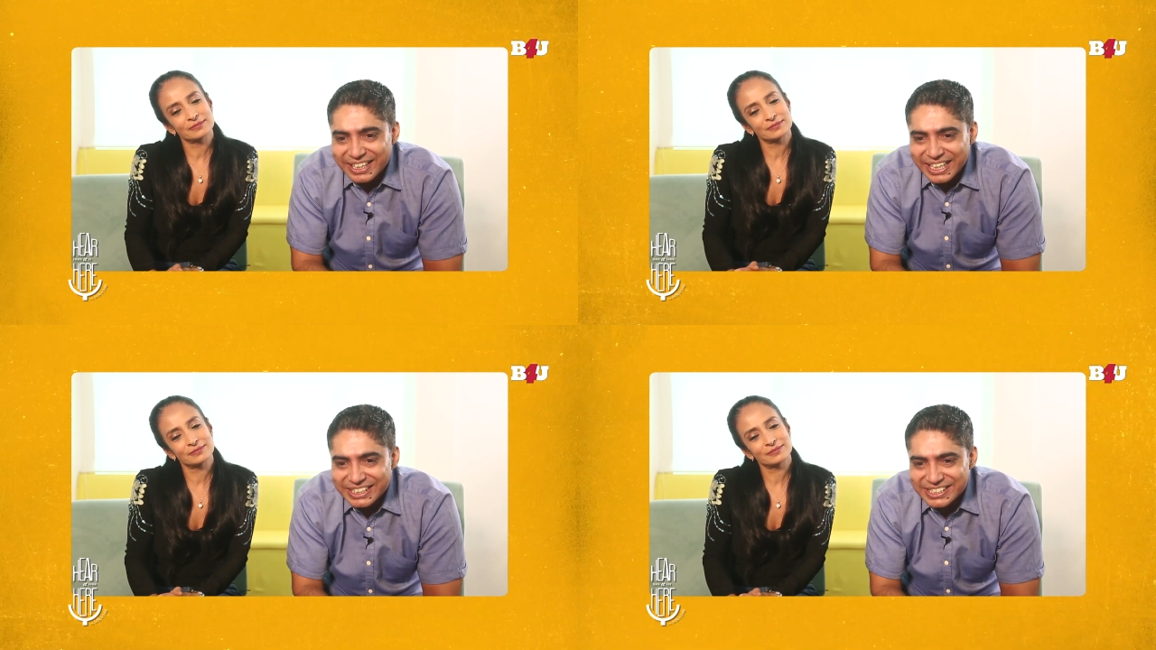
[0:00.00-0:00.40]

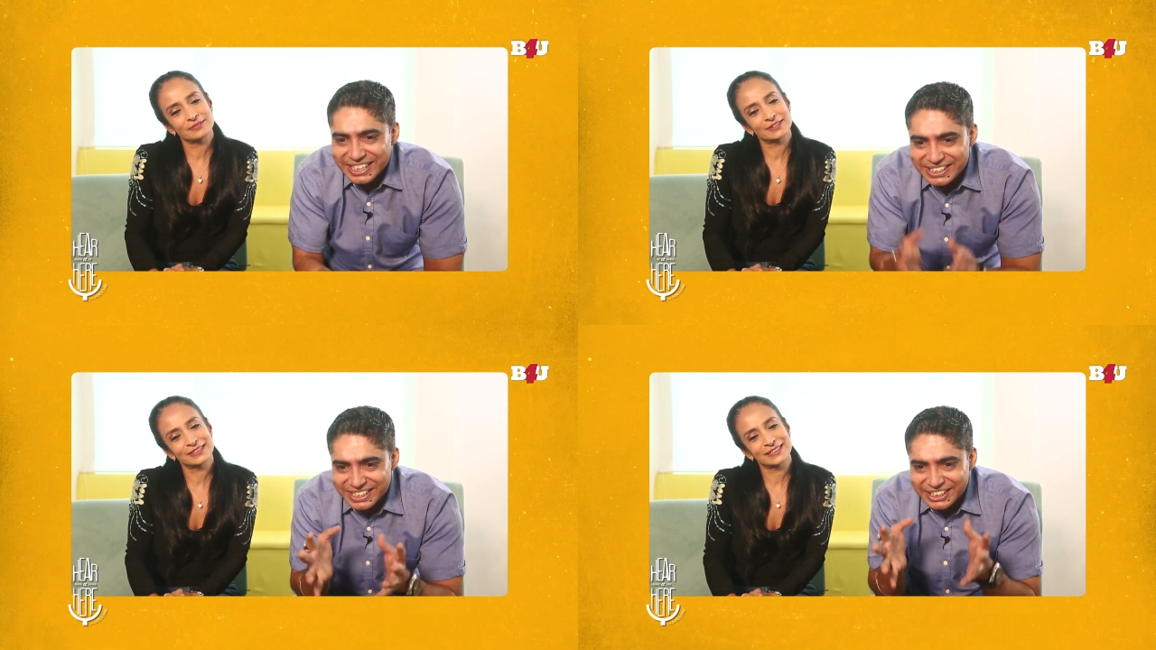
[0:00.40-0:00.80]

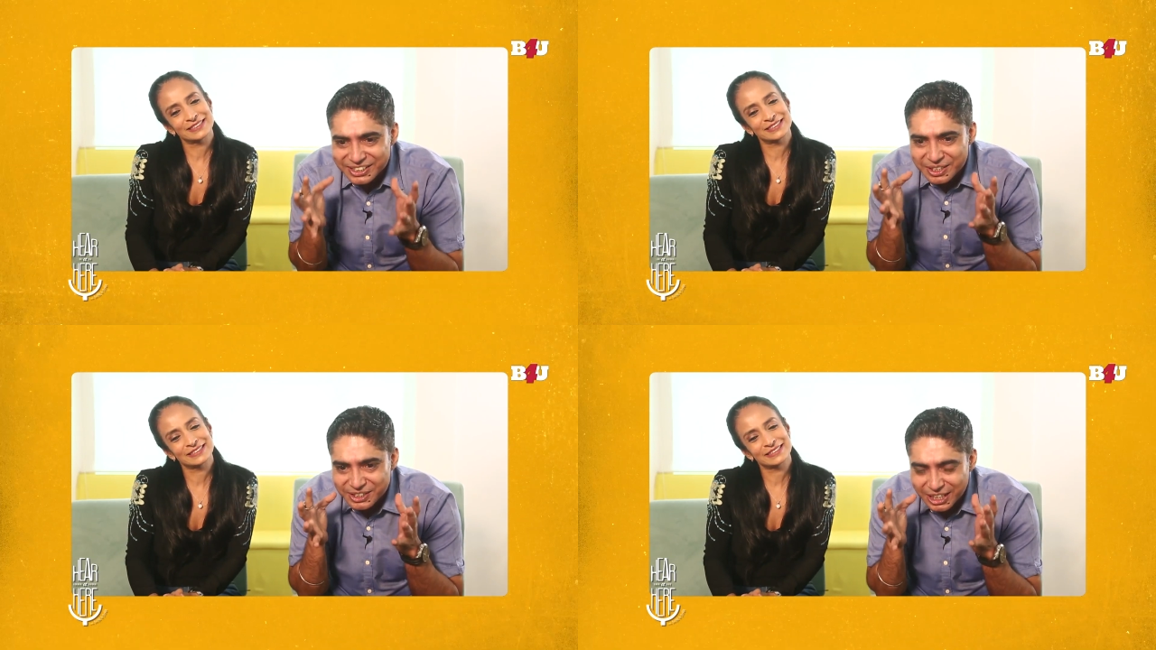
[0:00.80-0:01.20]
Speaker 1: It's
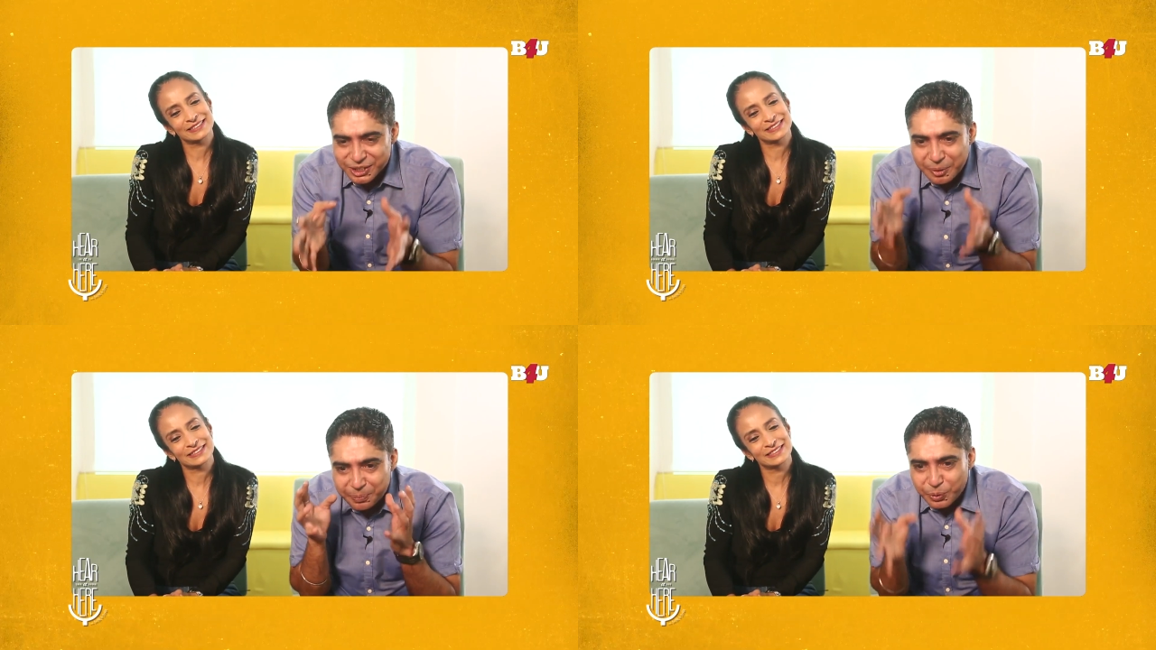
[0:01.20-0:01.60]
such
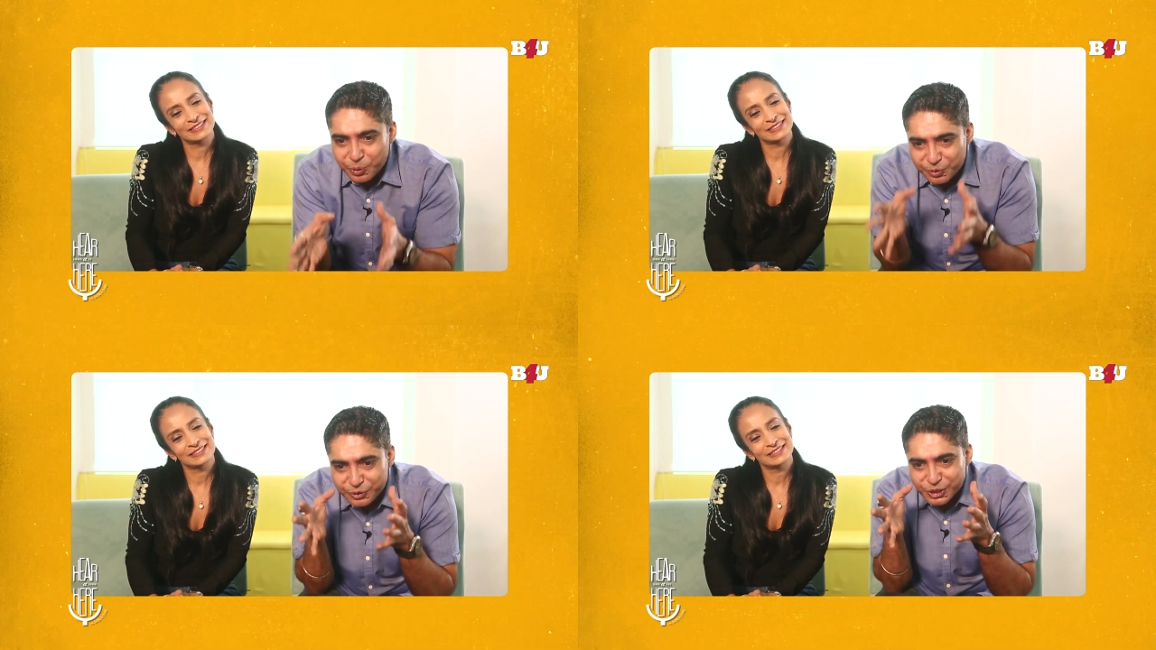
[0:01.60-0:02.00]
a
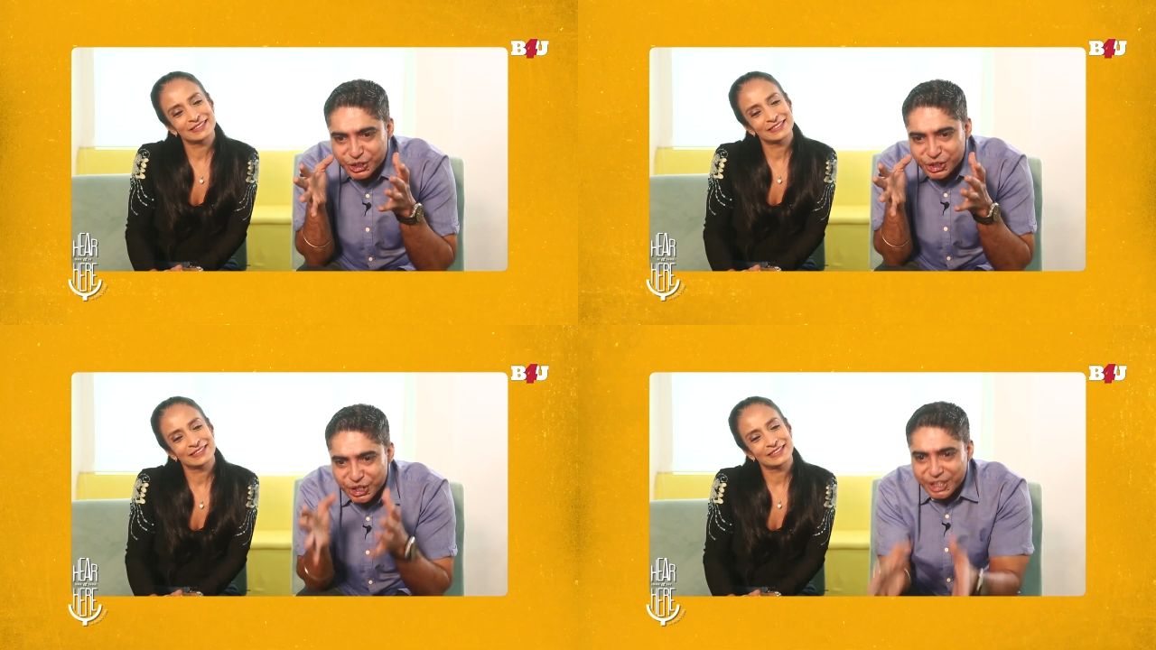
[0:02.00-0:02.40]
beautiful
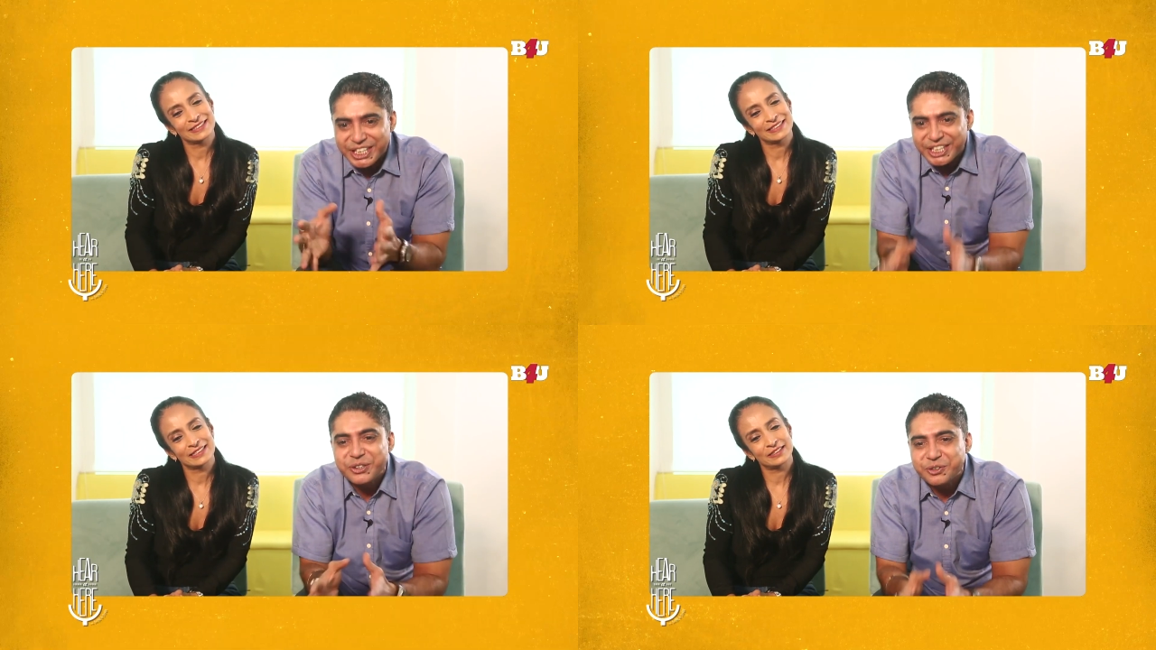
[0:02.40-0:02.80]

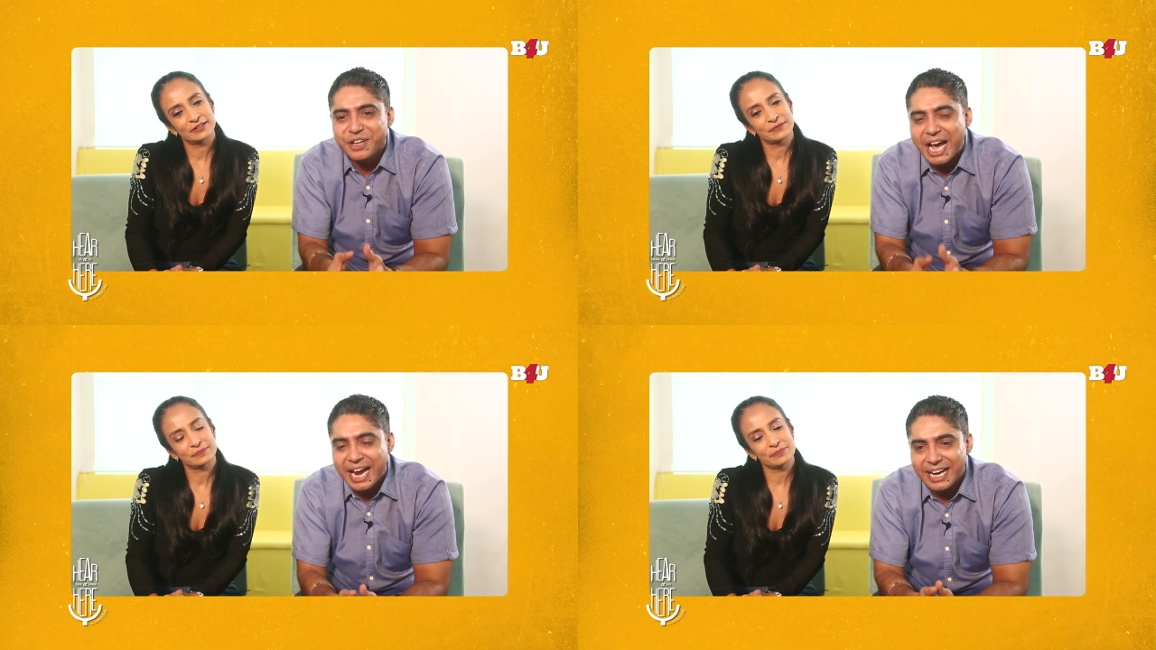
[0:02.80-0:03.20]
journey you've
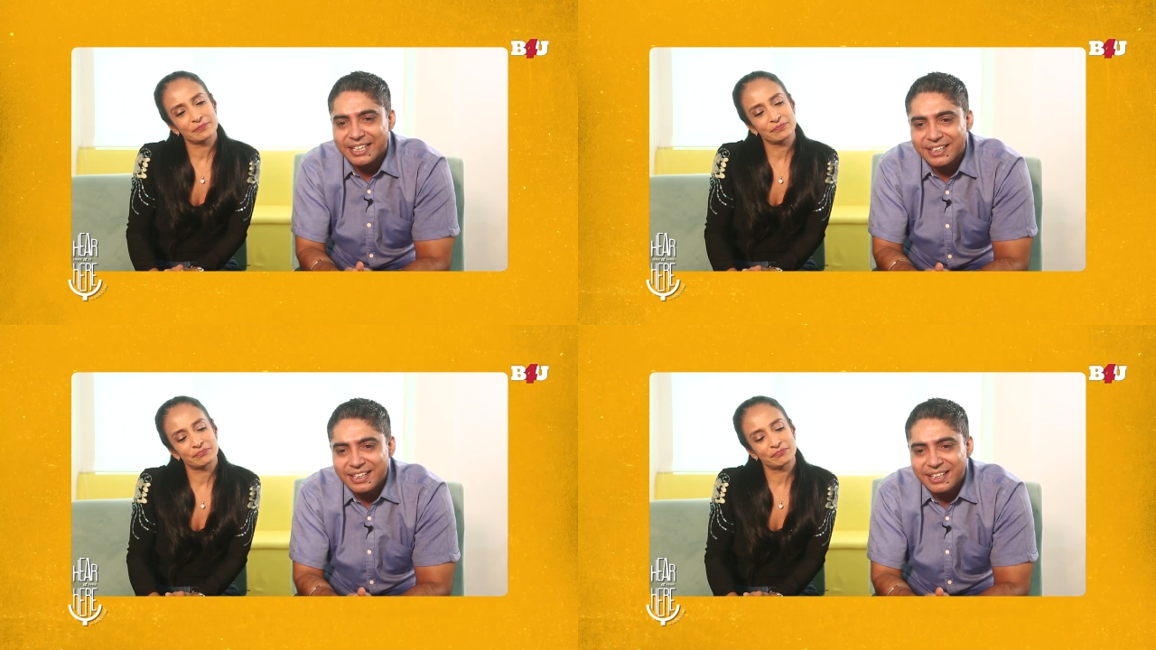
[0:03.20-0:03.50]
had,